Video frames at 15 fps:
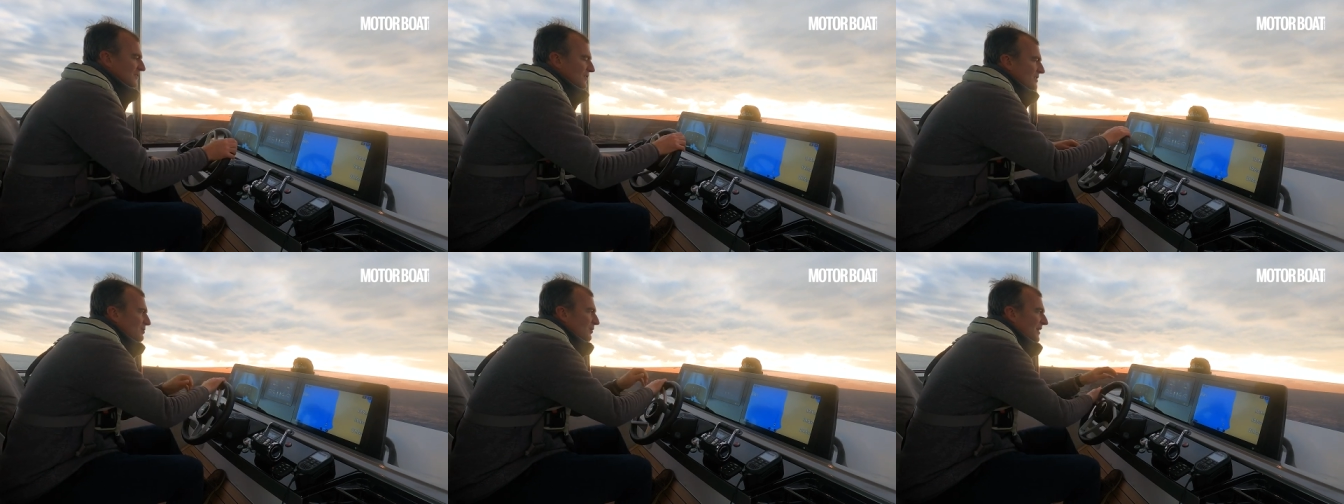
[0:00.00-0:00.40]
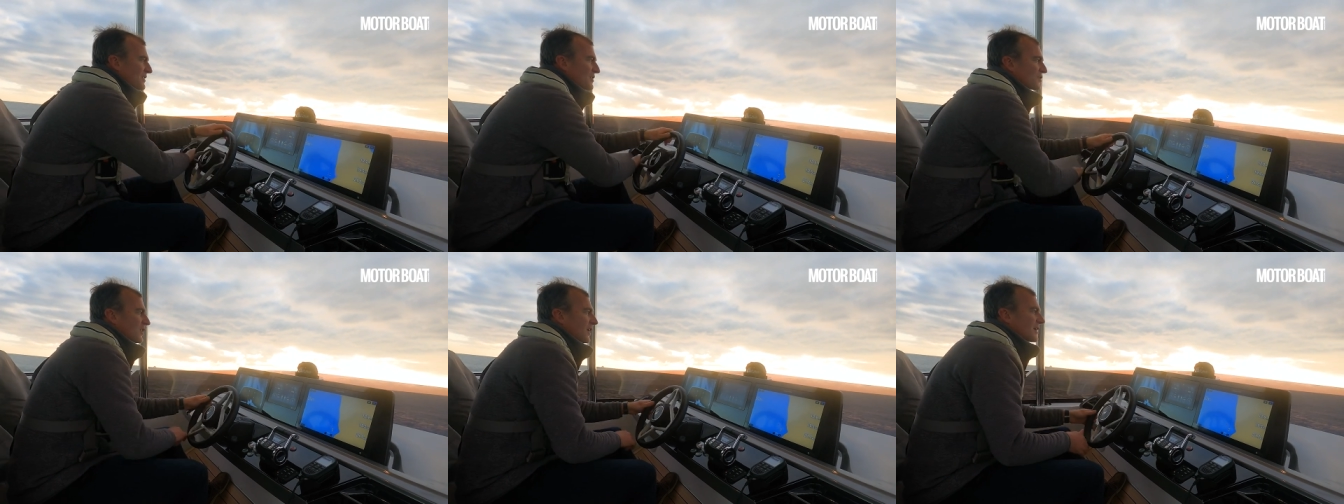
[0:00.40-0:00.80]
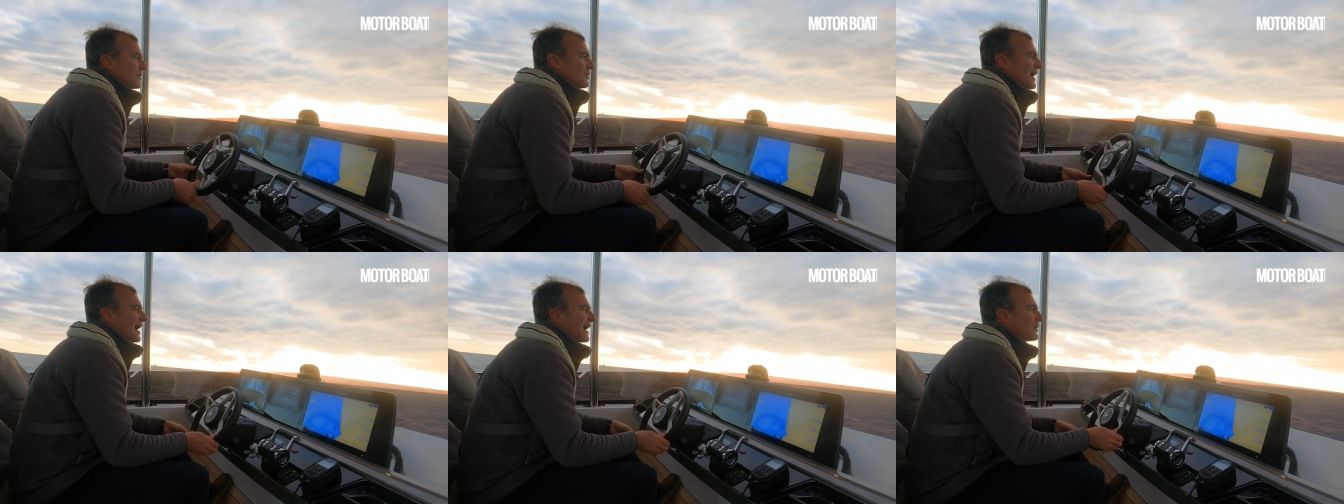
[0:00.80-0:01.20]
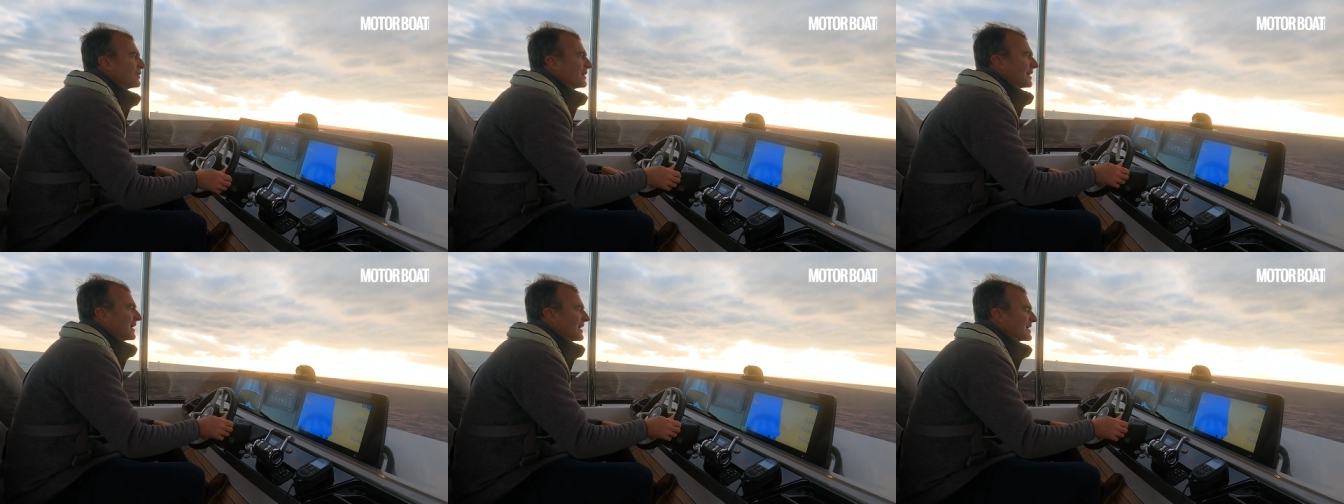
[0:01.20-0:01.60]
just wanted to show you
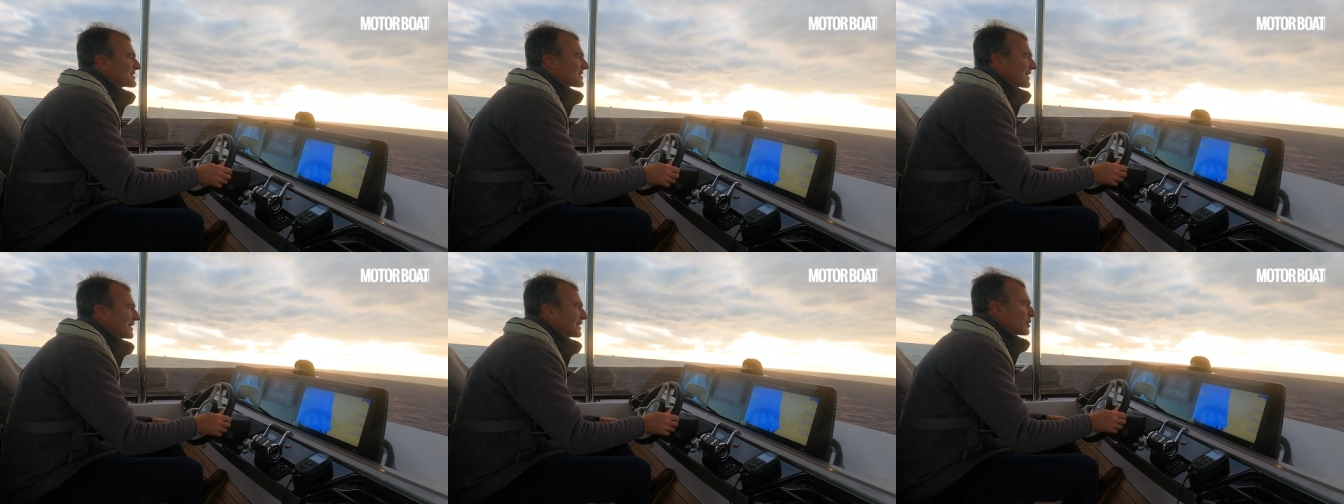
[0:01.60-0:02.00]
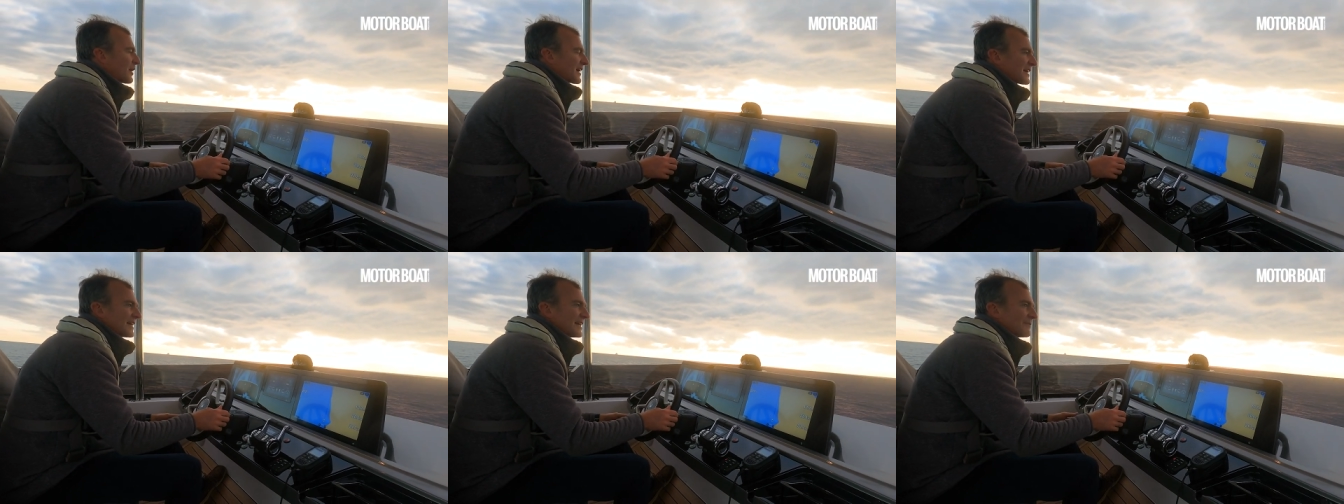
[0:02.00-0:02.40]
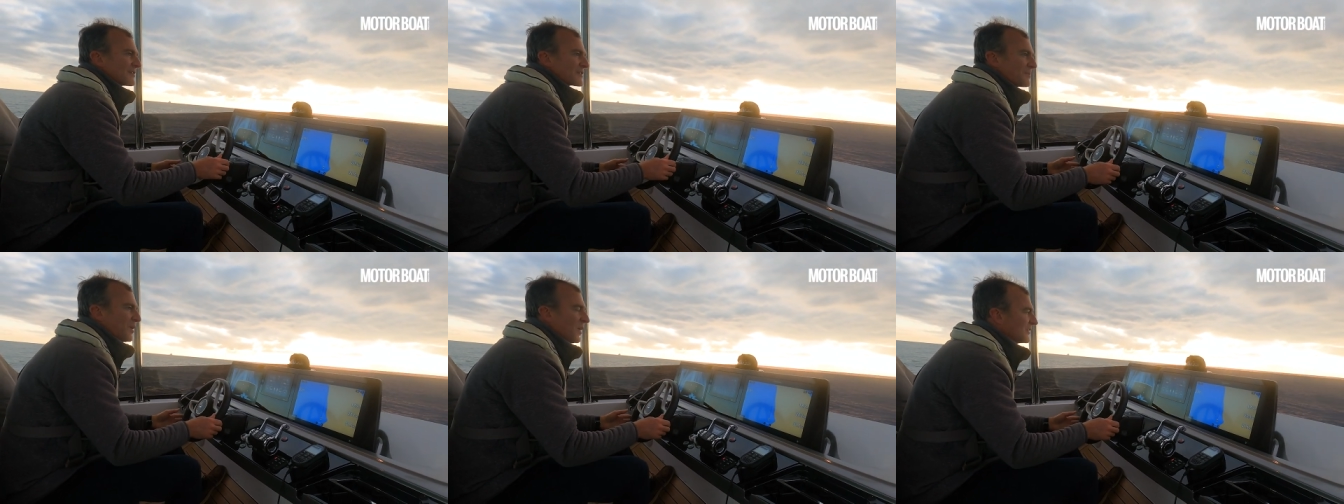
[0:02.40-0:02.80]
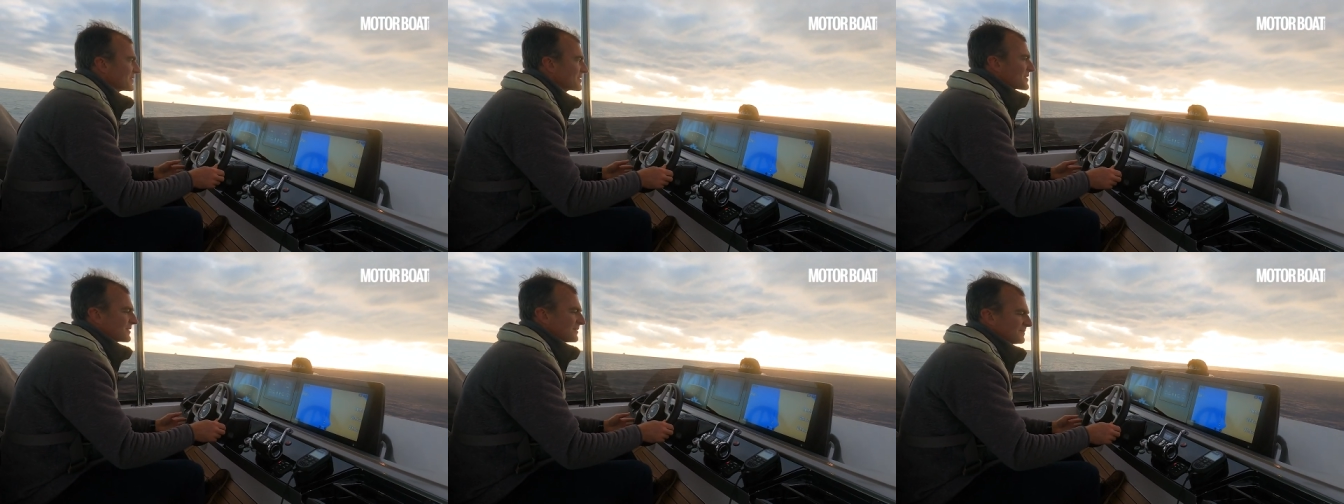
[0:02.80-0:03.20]
how easily and quickly it
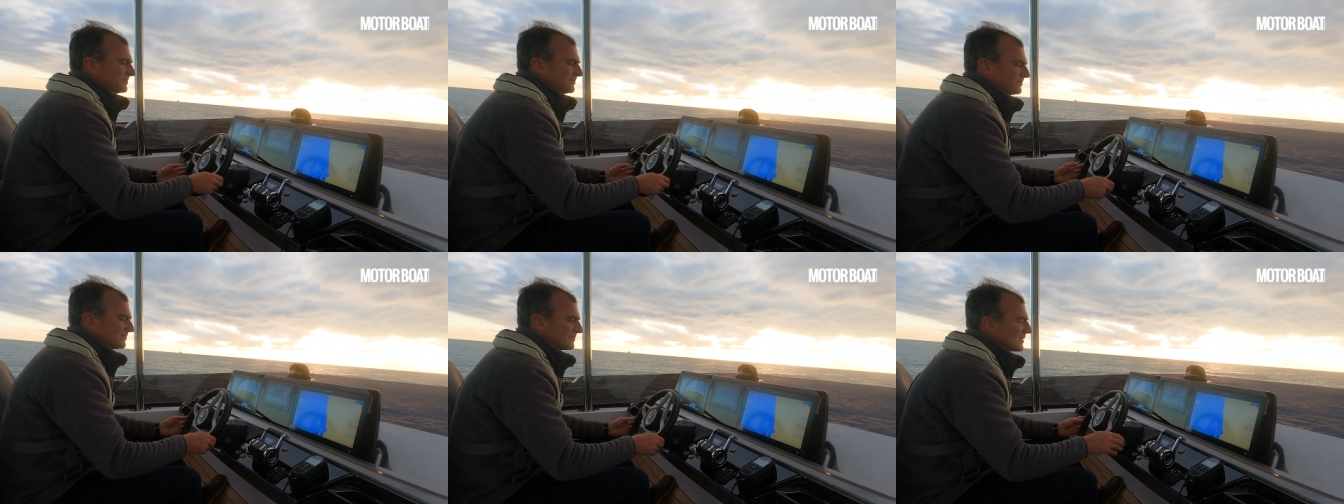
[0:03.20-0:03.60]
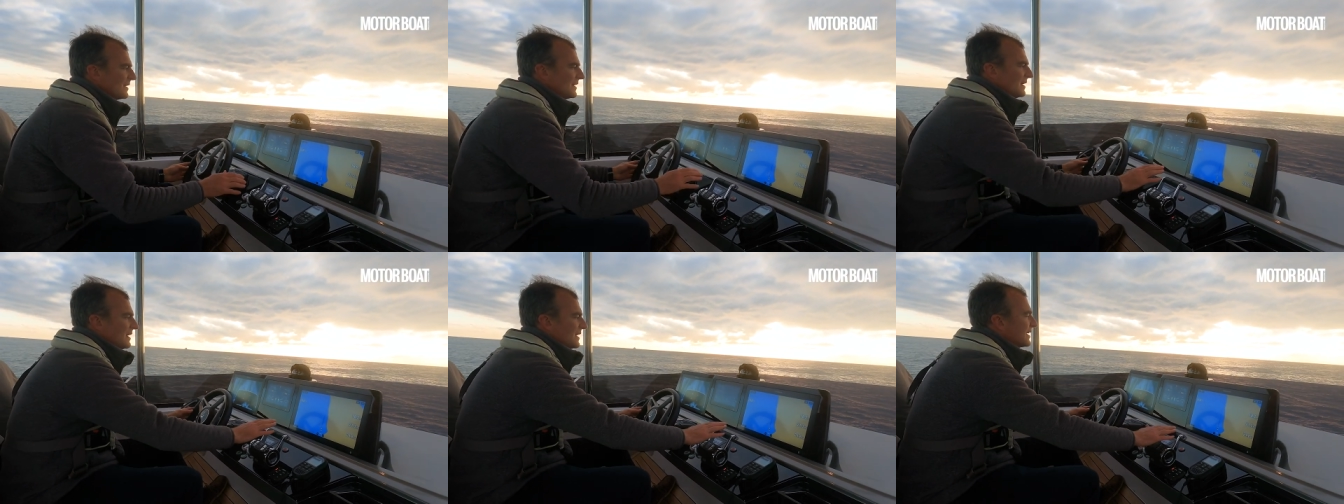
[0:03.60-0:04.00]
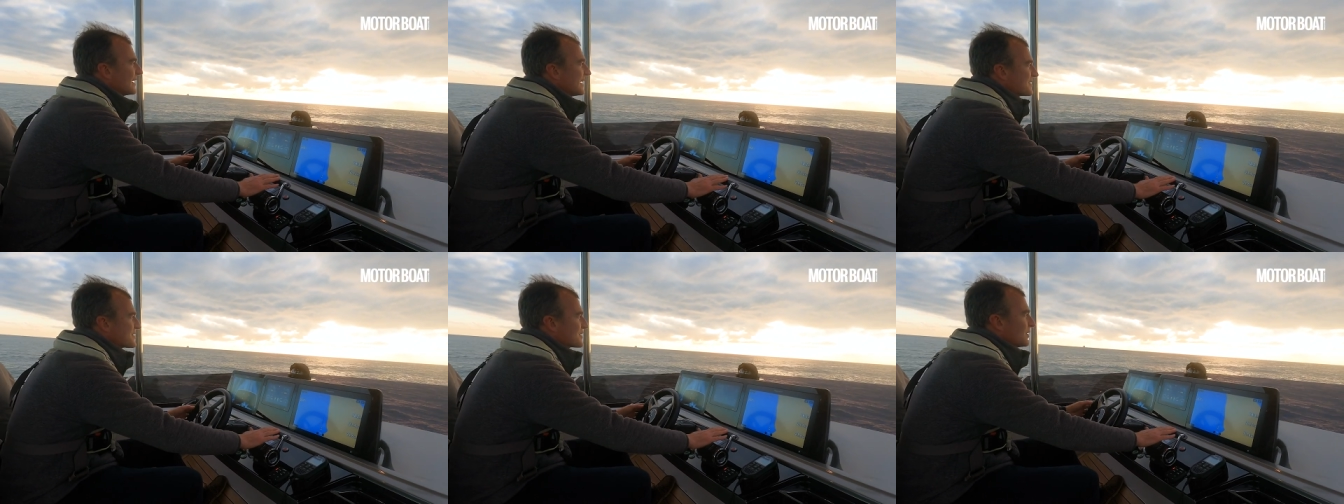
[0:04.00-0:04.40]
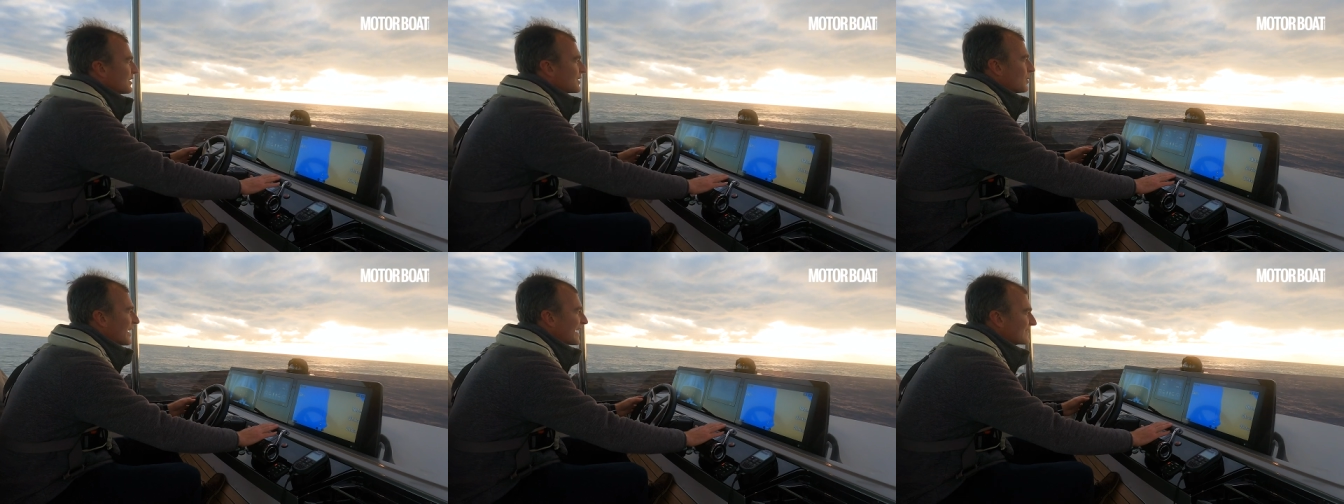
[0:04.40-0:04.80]
responds do
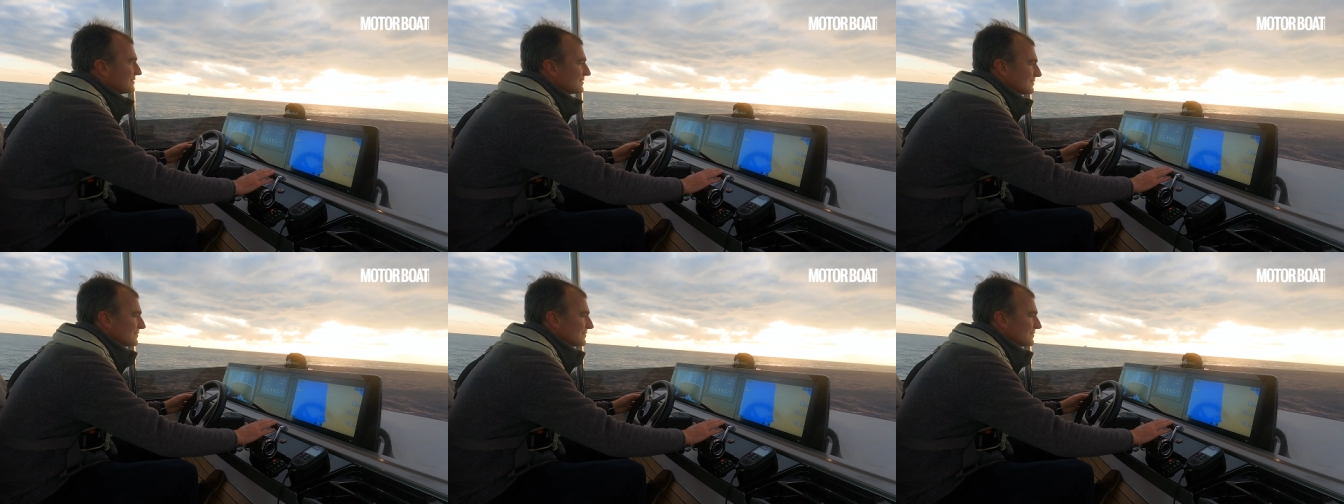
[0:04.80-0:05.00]
a quick